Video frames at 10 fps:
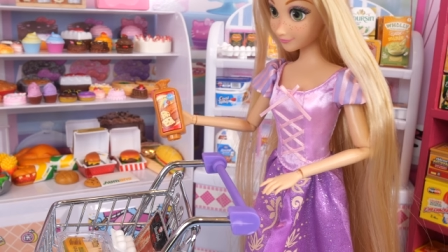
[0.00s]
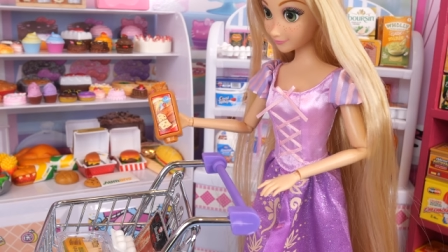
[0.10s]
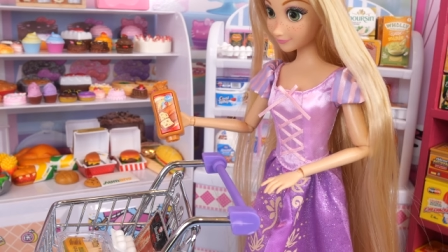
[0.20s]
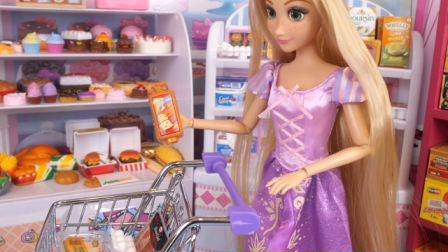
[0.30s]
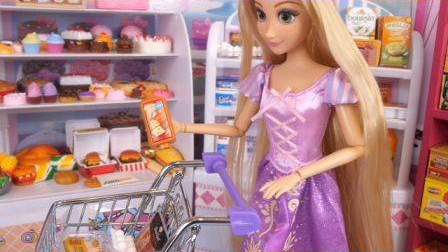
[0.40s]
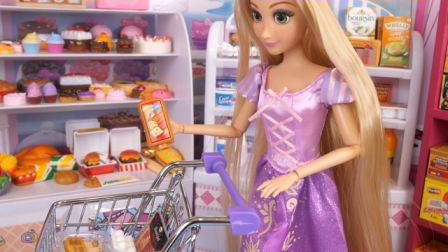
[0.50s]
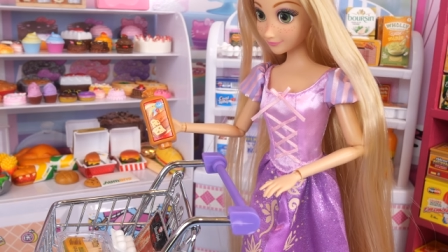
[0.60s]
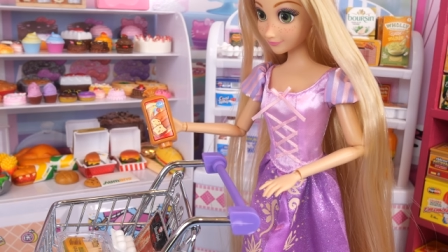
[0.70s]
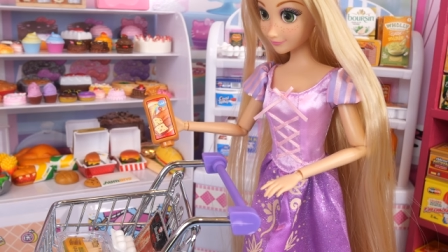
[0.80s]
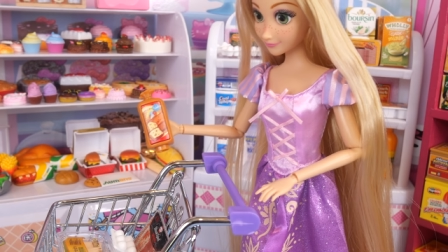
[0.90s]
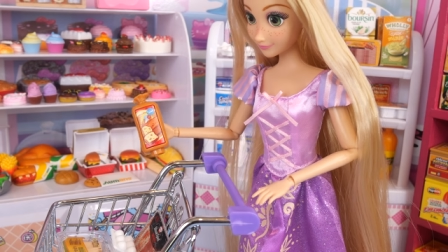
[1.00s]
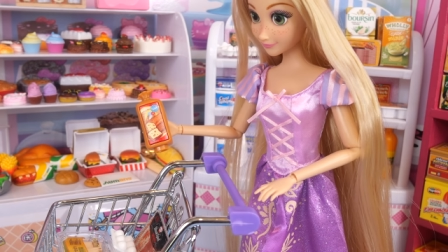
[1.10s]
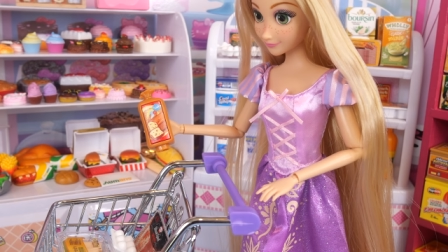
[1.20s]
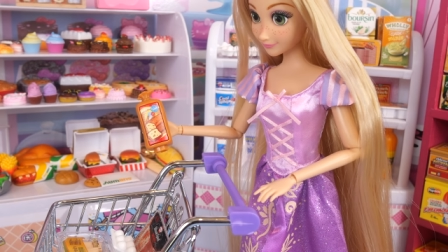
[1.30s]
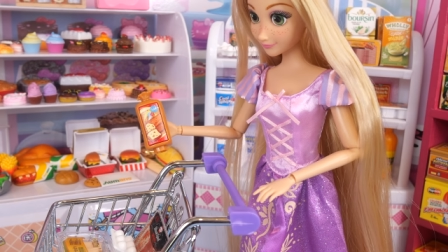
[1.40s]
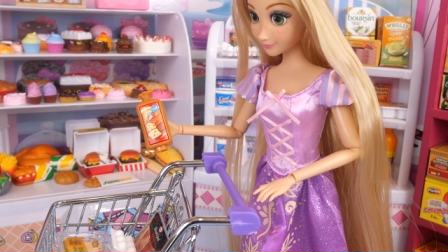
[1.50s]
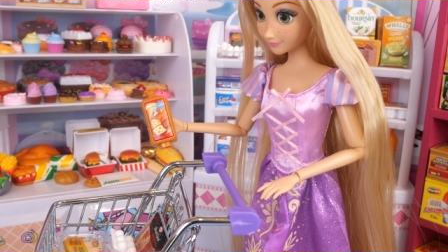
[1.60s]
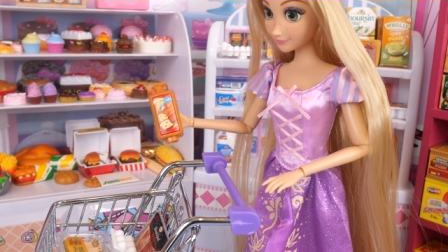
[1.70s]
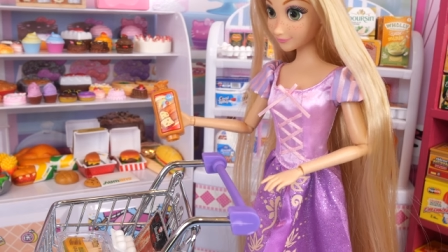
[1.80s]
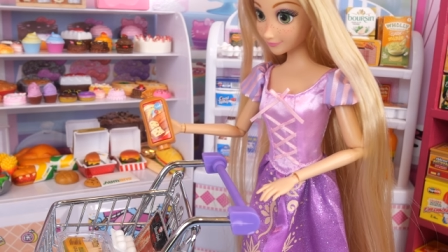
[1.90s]
Hey, hey, no arguing.
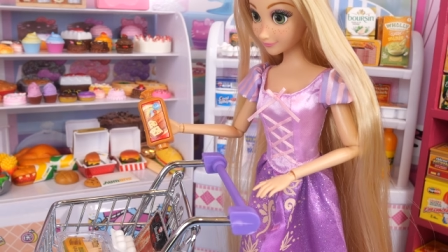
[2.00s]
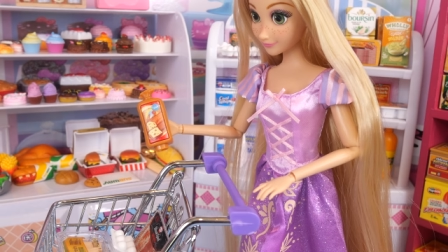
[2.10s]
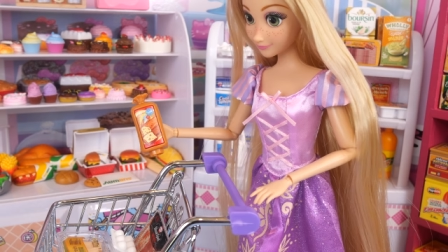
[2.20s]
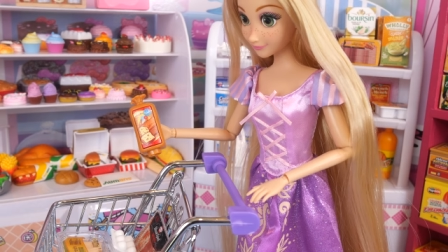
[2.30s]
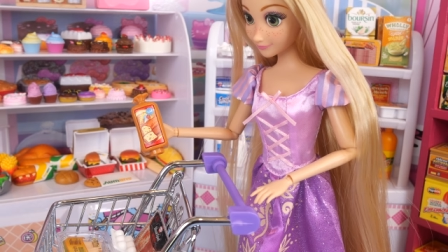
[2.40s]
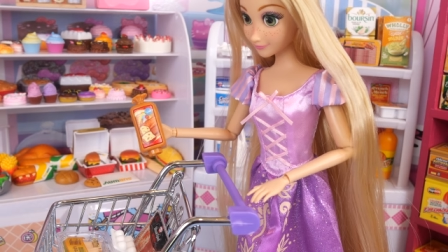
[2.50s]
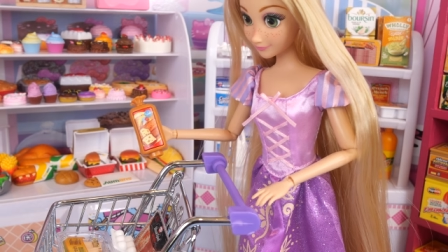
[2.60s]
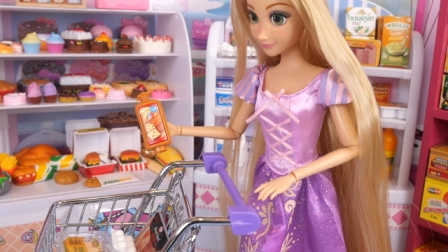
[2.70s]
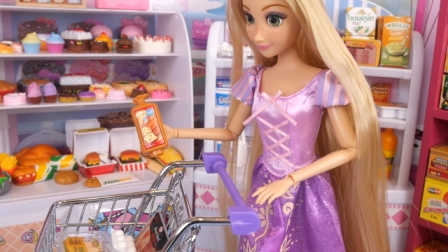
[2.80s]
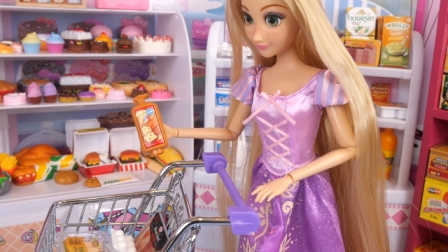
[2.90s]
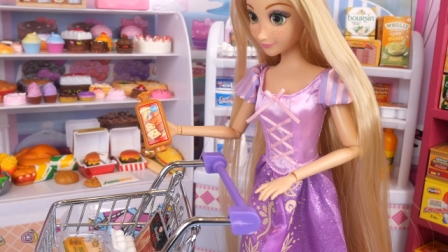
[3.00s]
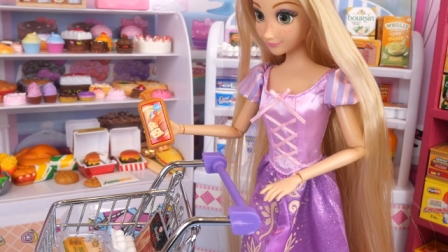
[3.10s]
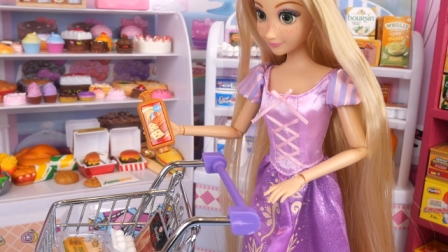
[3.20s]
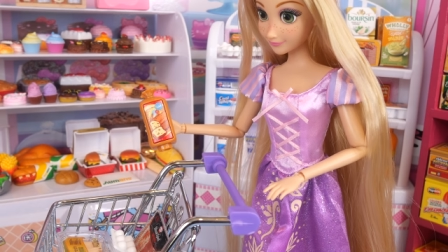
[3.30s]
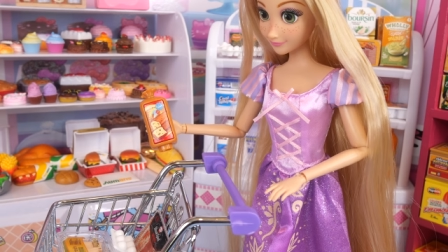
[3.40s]
There's plenty of pickles for everyone.